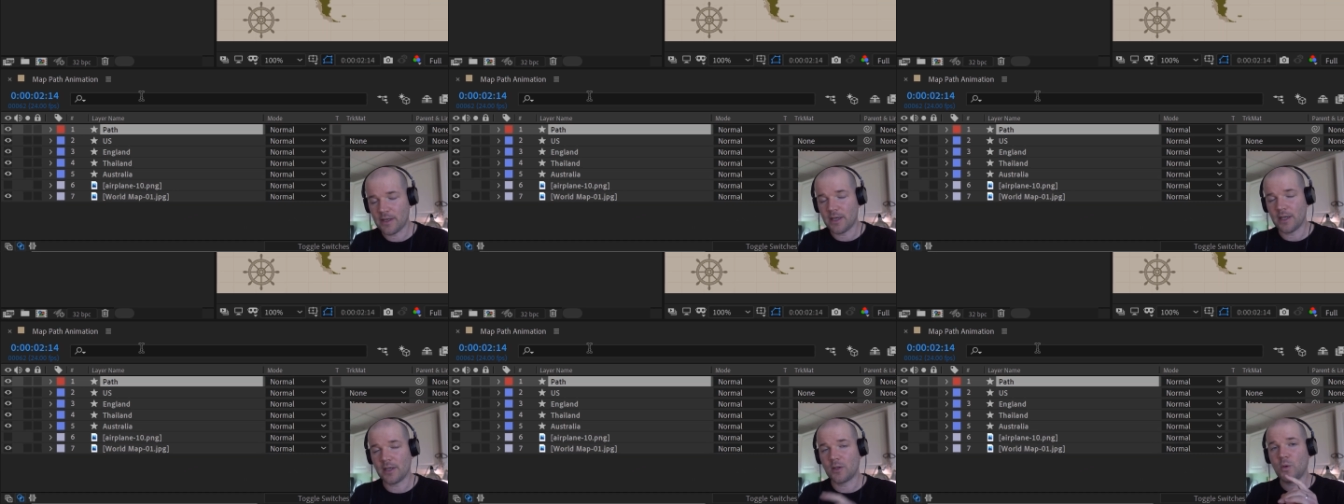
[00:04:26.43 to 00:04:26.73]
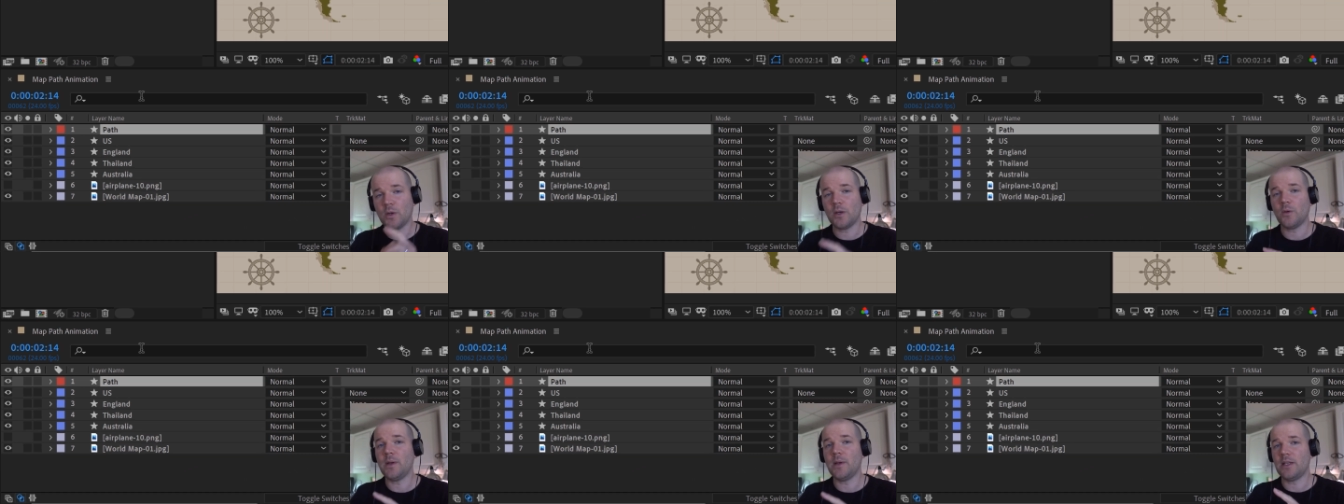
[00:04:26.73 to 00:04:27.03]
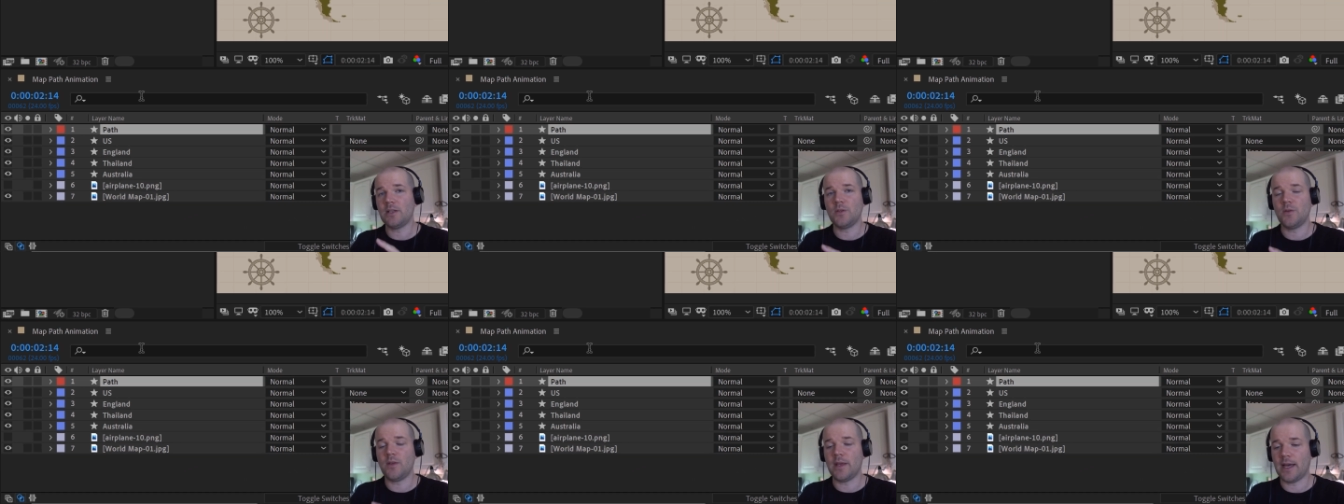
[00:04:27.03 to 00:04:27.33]
A quick way
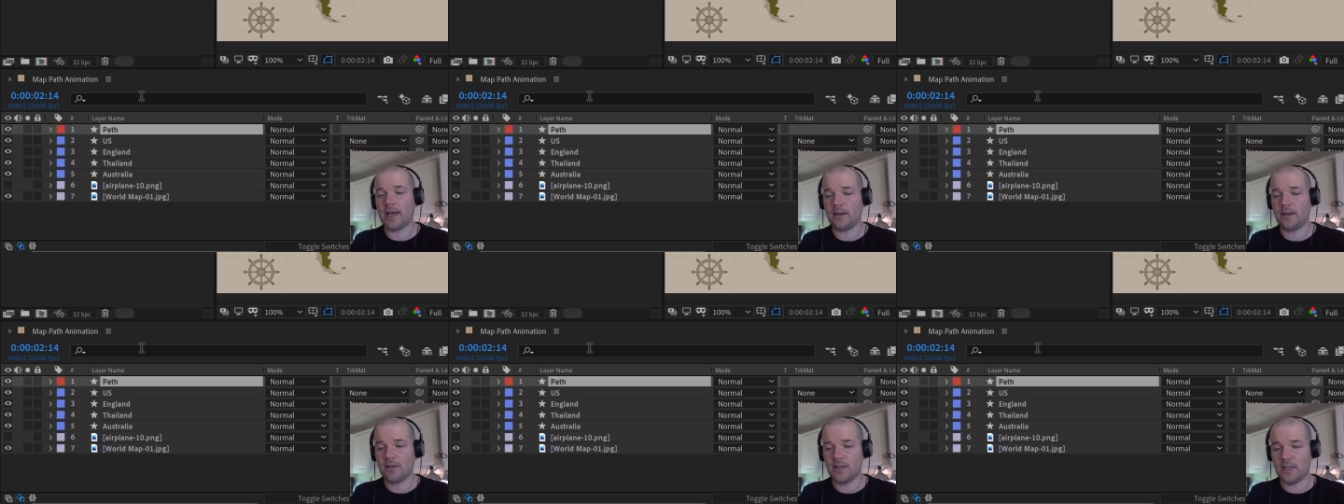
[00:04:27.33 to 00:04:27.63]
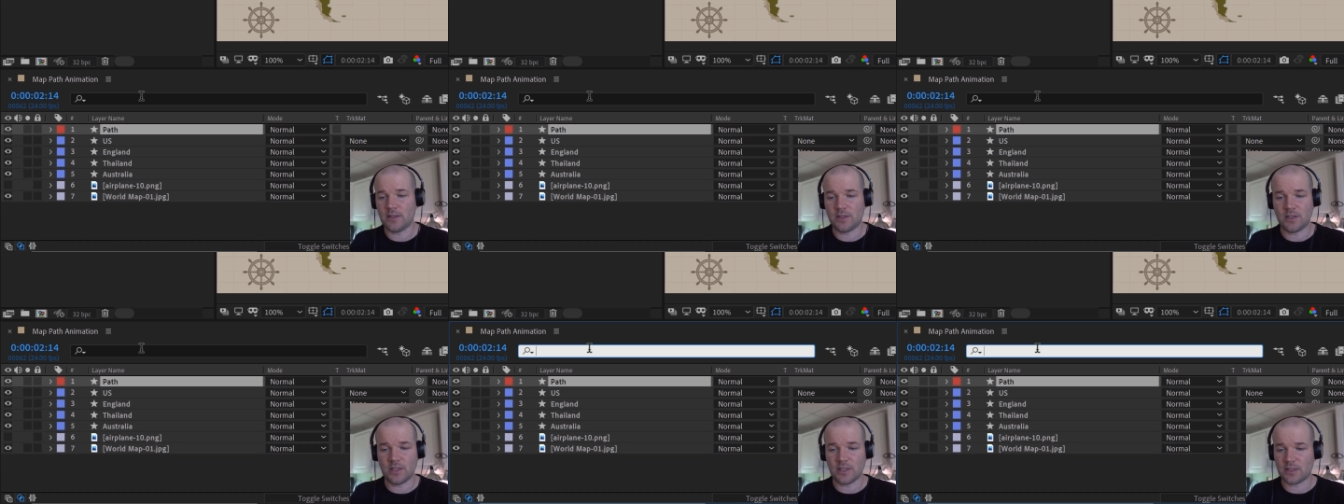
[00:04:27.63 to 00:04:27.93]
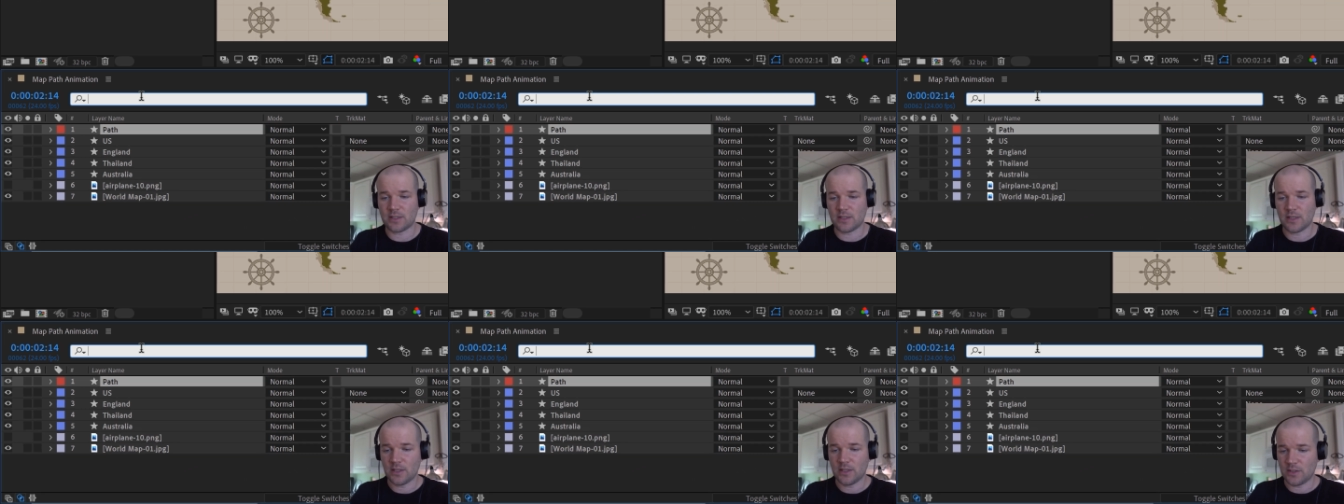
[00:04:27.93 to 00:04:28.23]
to do that is
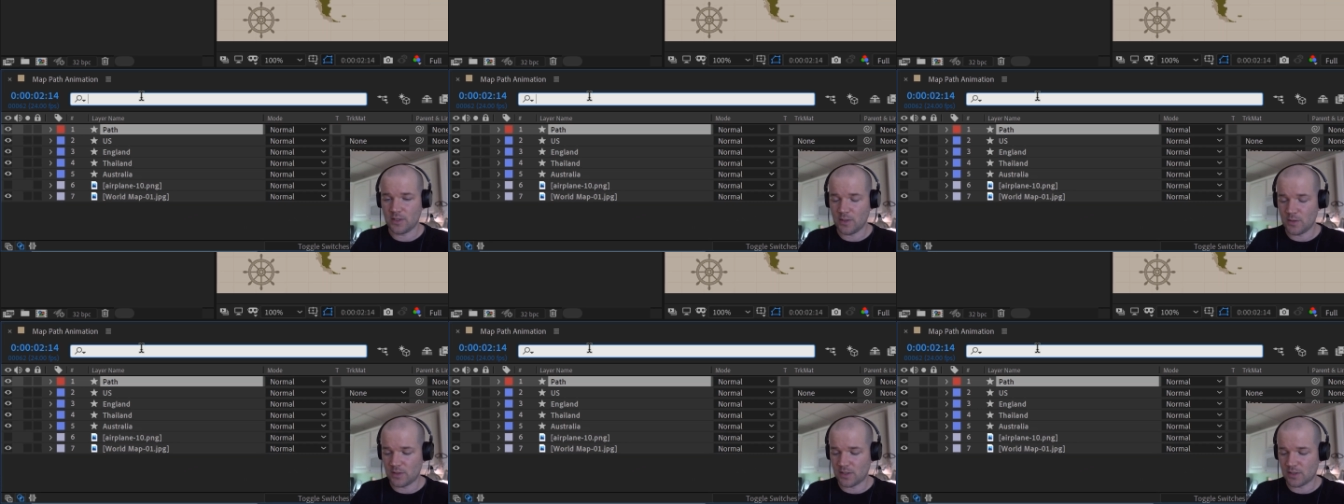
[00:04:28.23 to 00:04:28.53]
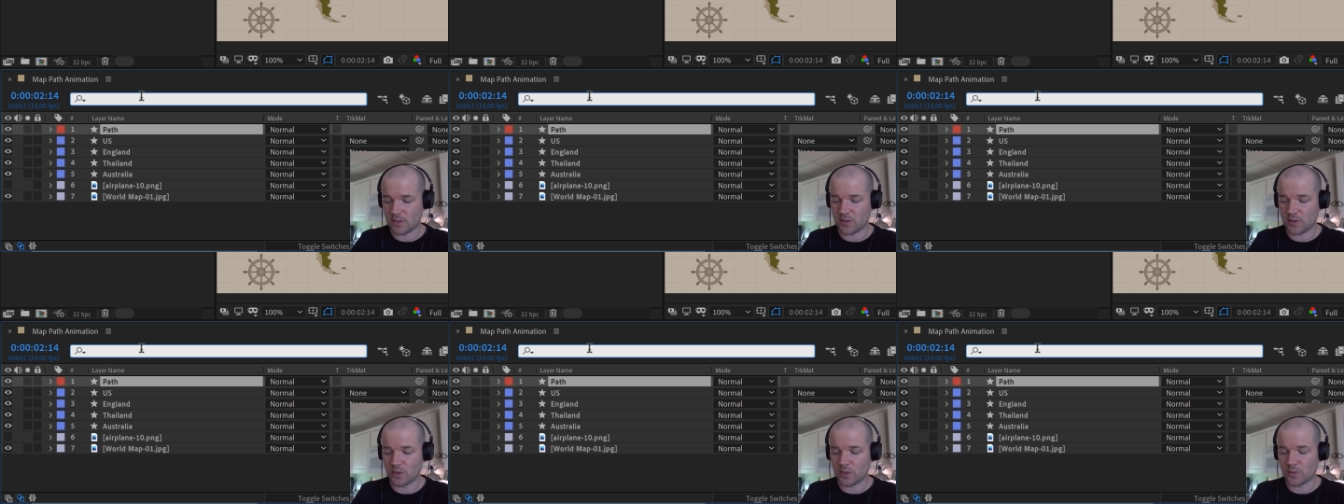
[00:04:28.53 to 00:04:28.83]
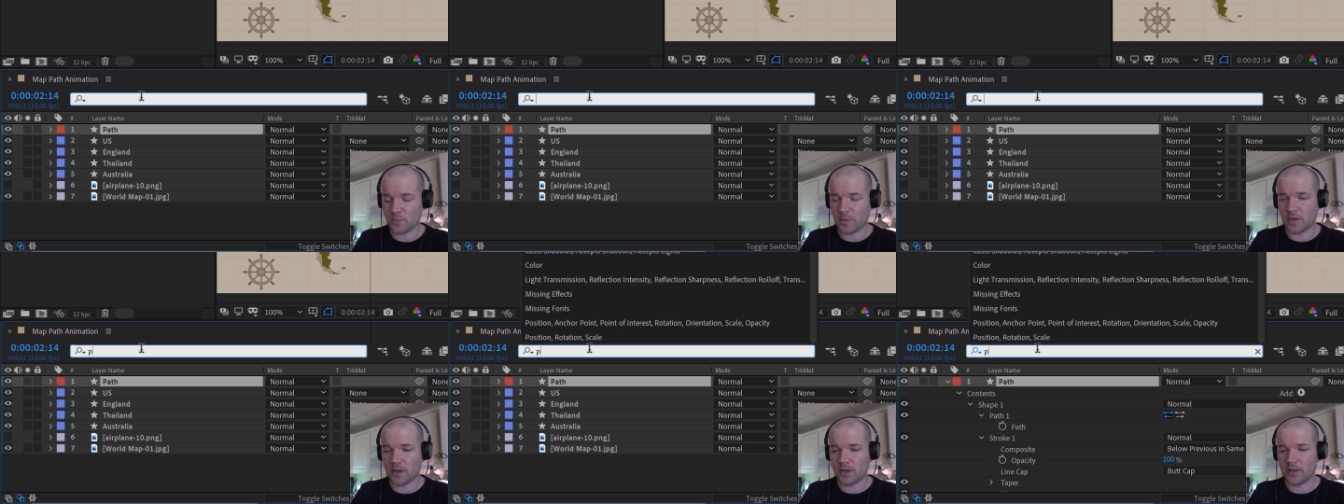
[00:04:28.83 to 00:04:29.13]
just to use the
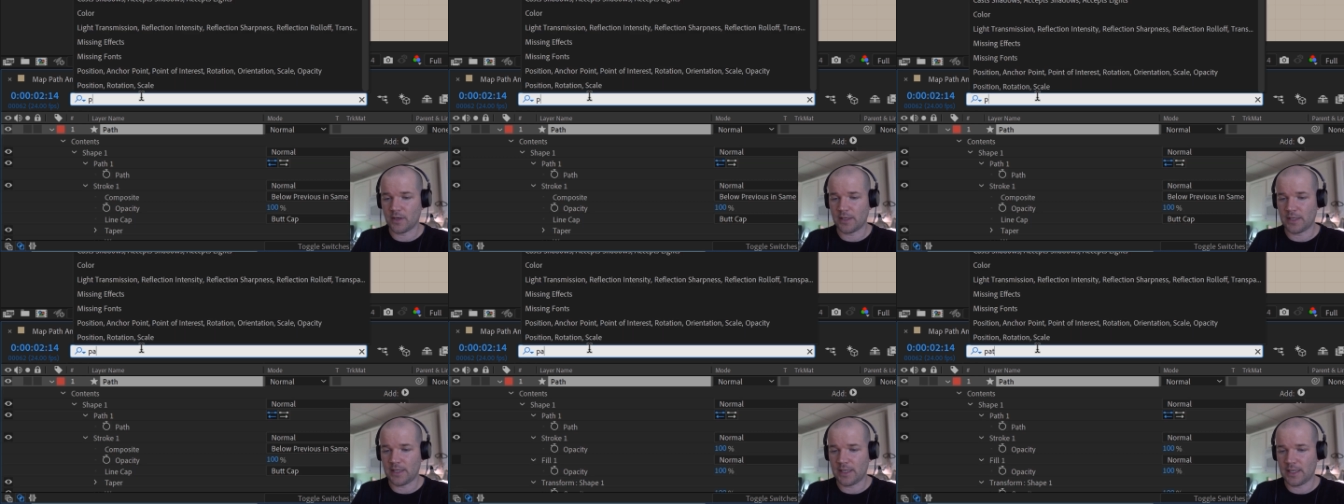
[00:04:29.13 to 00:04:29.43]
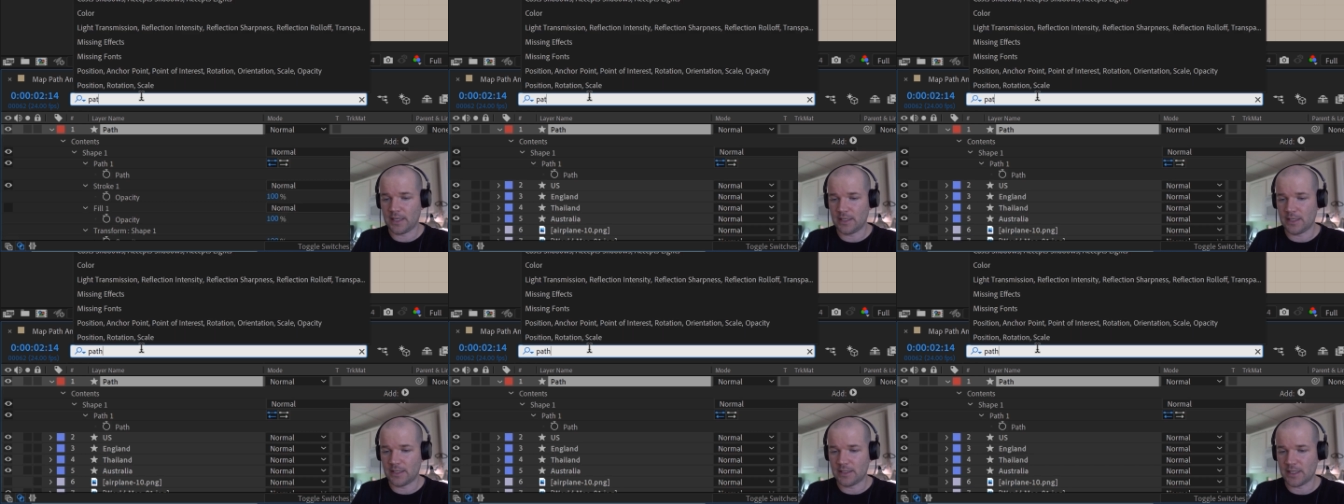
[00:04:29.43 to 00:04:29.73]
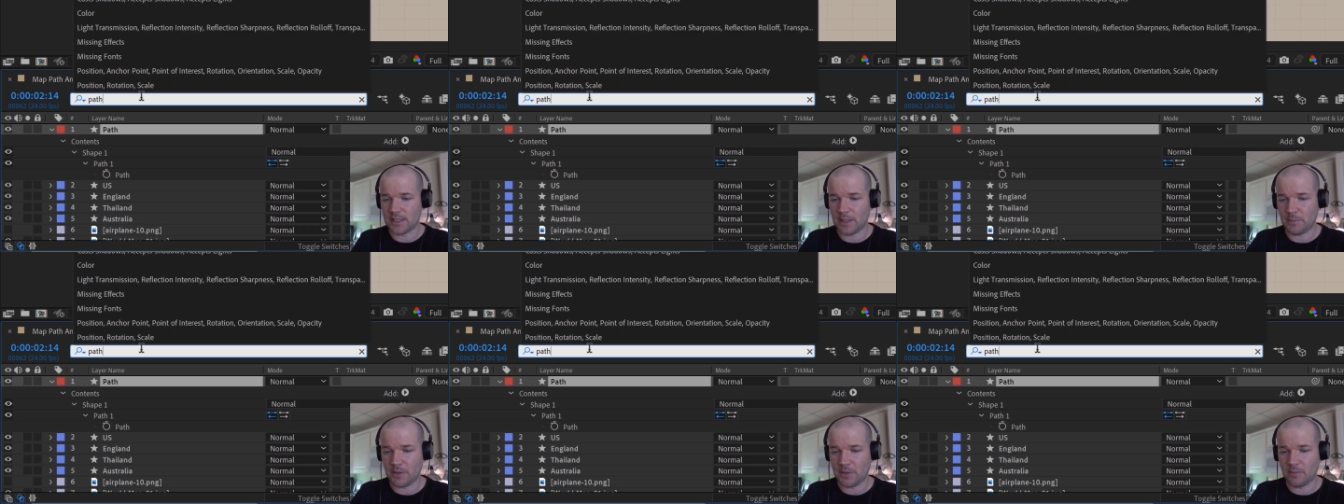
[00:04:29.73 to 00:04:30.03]
search bar again and
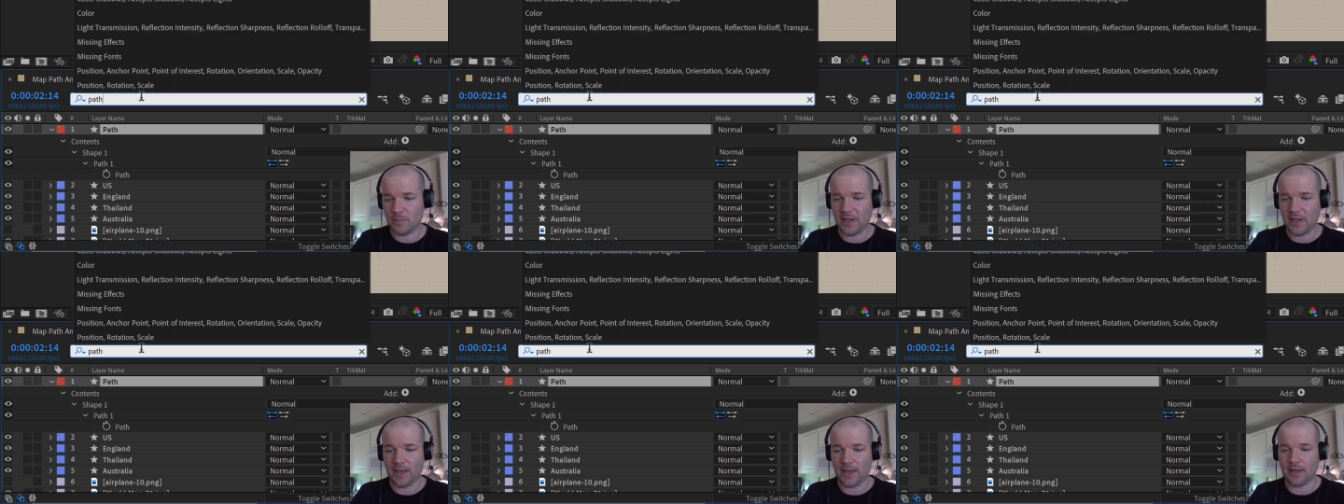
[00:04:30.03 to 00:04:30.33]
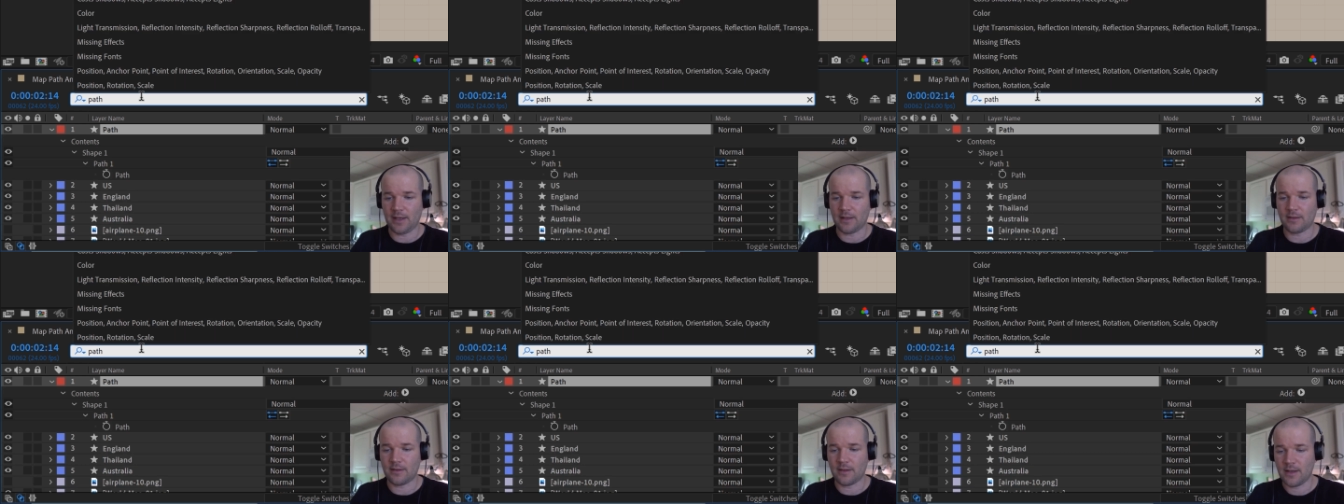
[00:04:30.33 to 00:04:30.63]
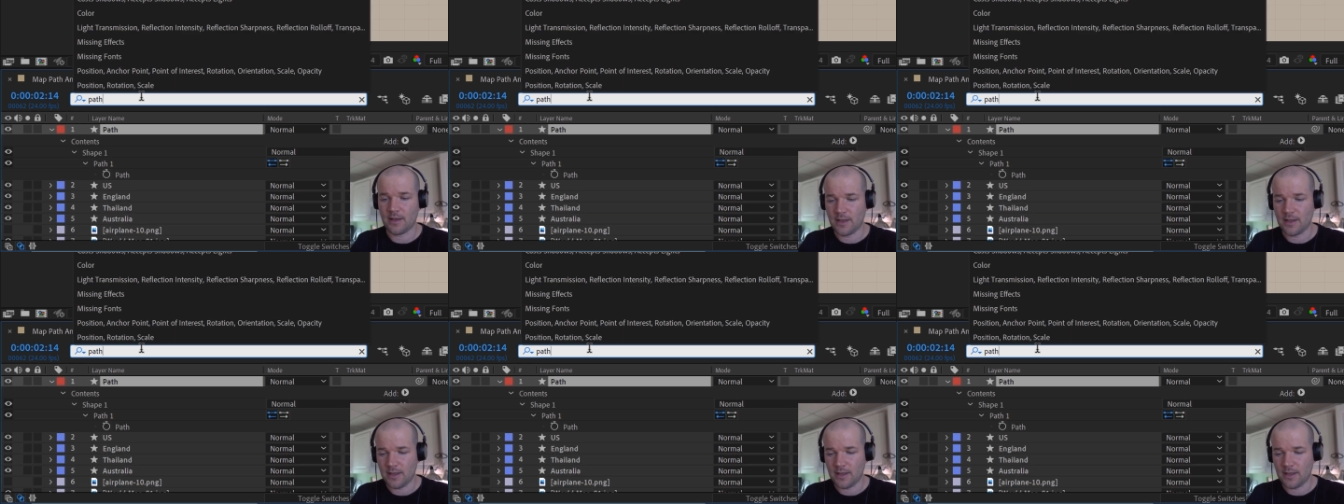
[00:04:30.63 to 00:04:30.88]
type in path.